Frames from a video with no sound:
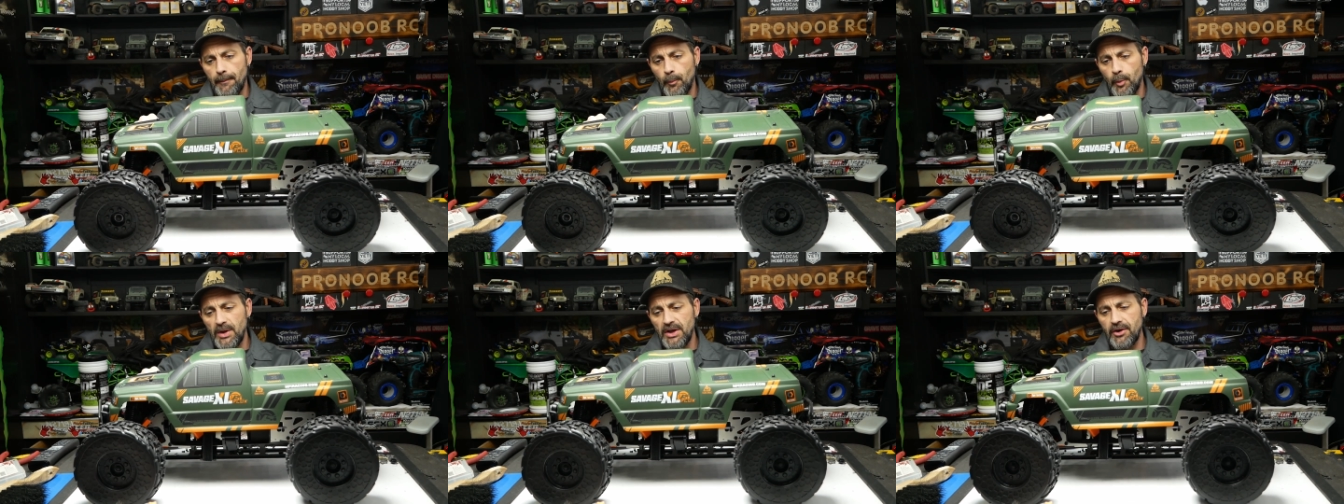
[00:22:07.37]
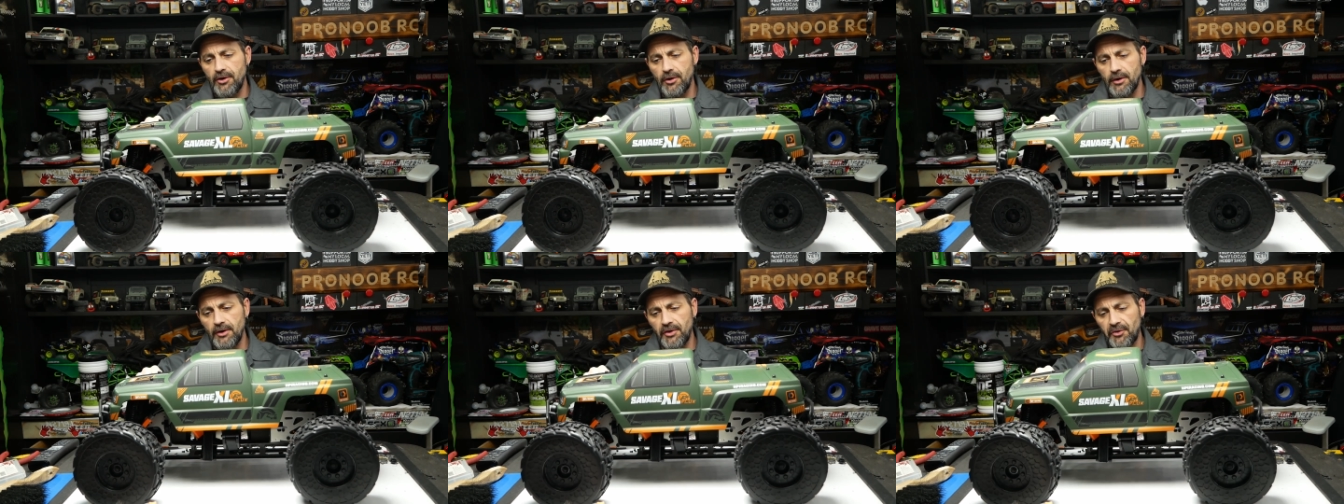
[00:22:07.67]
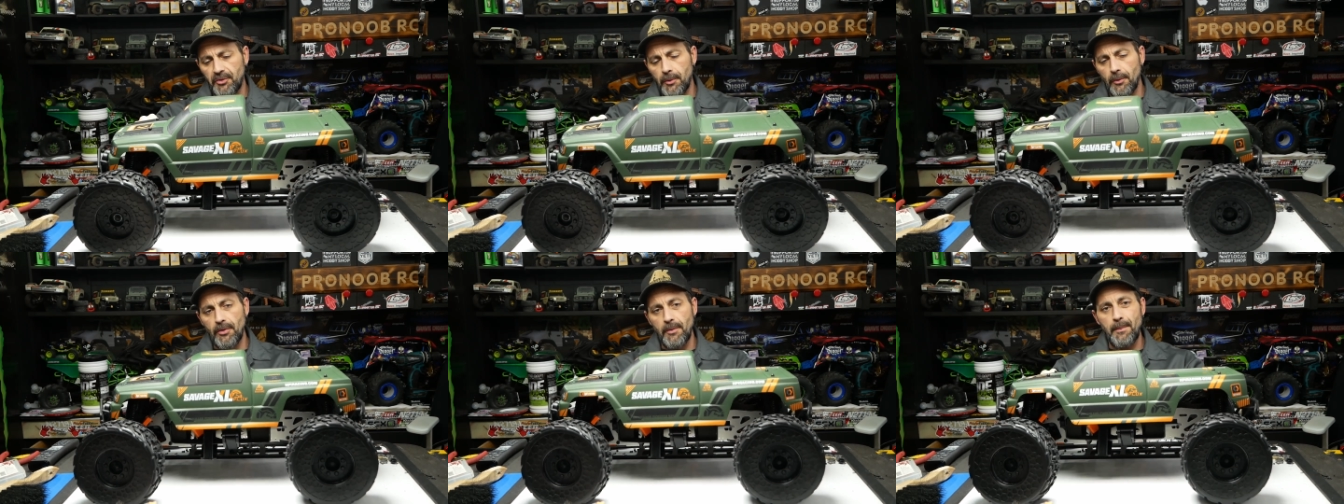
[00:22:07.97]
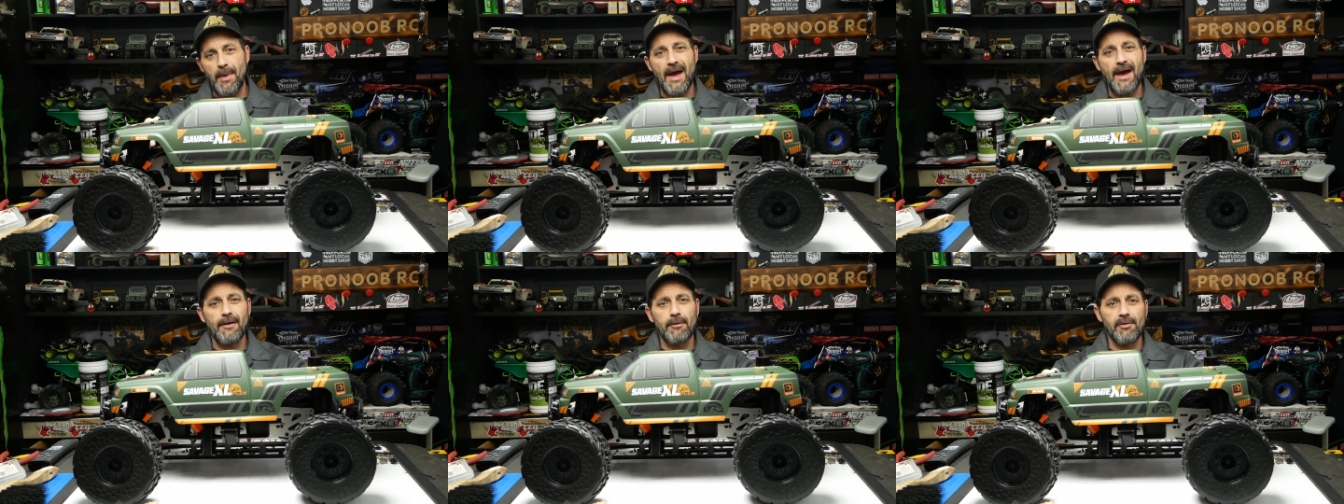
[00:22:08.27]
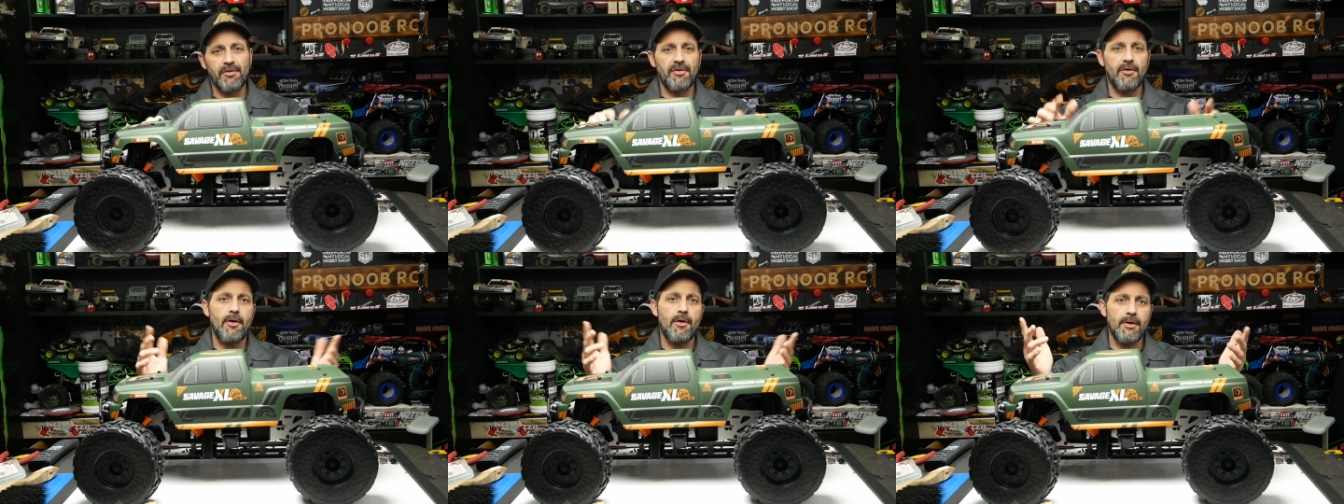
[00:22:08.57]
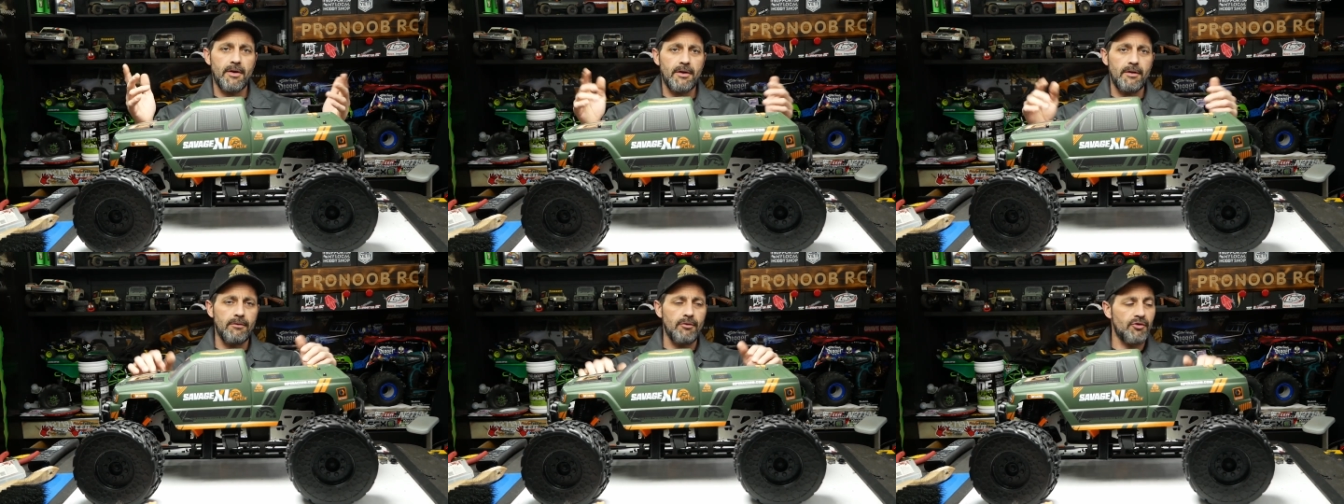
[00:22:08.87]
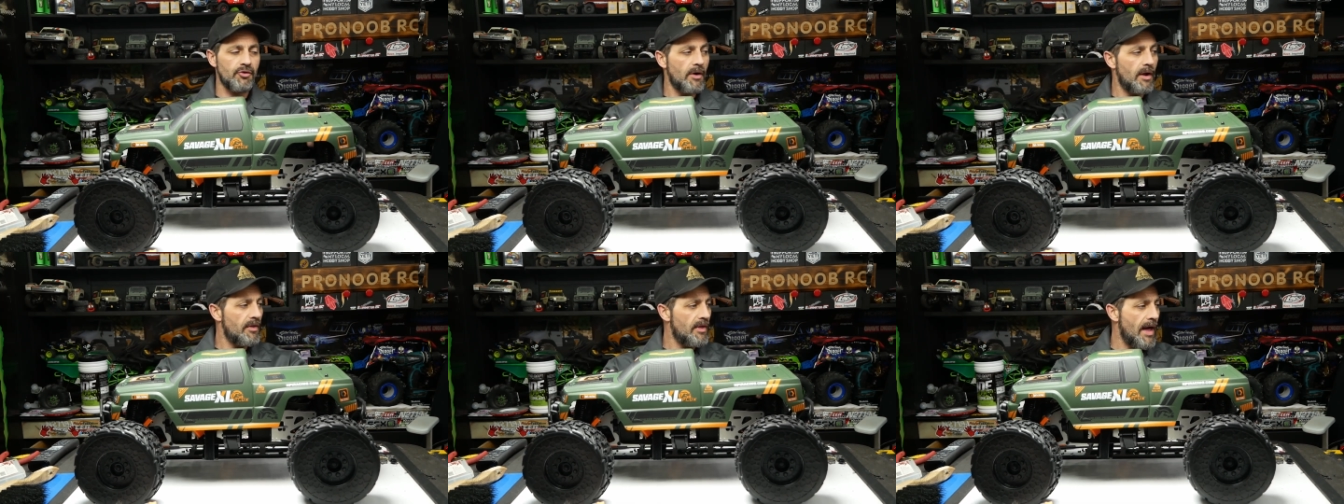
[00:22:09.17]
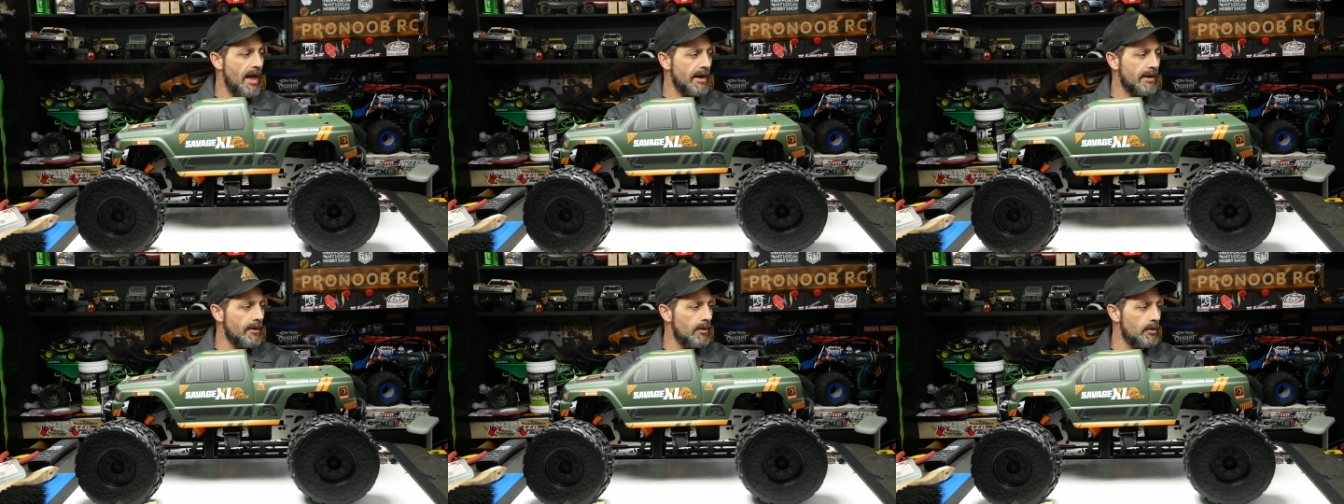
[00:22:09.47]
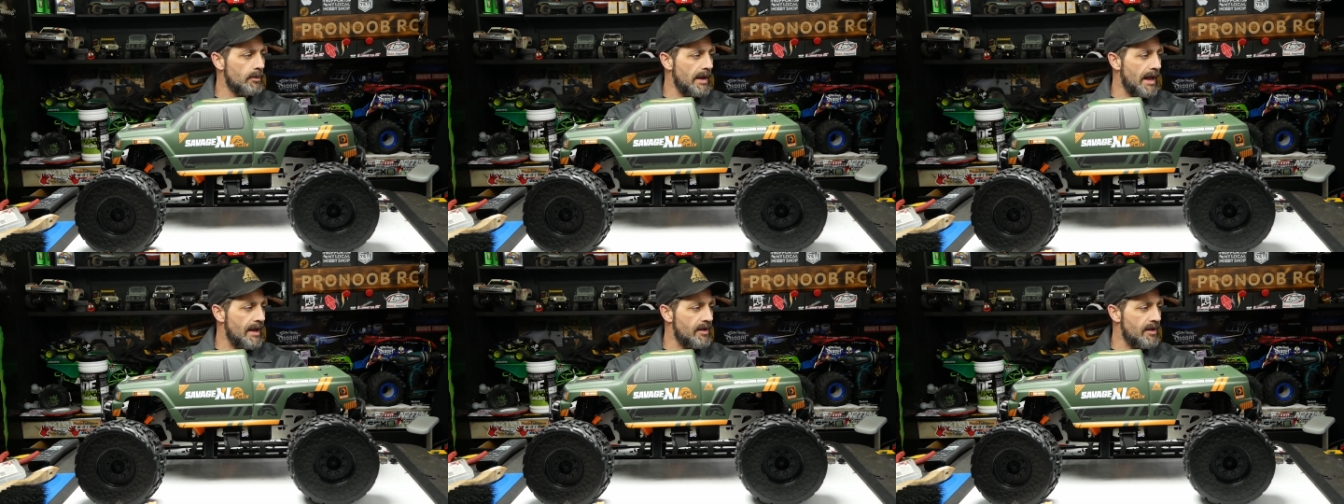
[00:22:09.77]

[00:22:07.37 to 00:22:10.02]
We could throw the paddles on it, try that out,